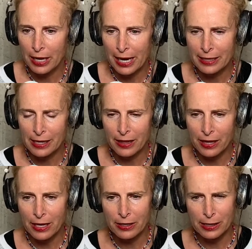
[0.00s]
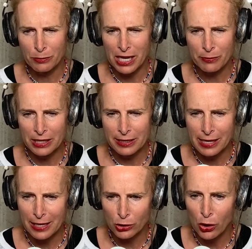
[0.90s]
and I think sometimes it's
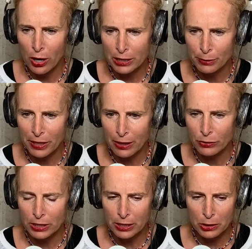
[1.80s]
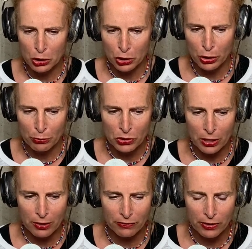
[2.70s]
not talked about in terms
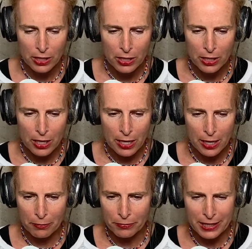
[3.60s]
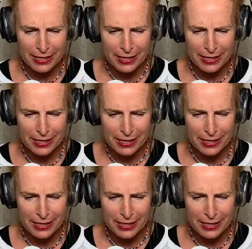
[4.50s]
of the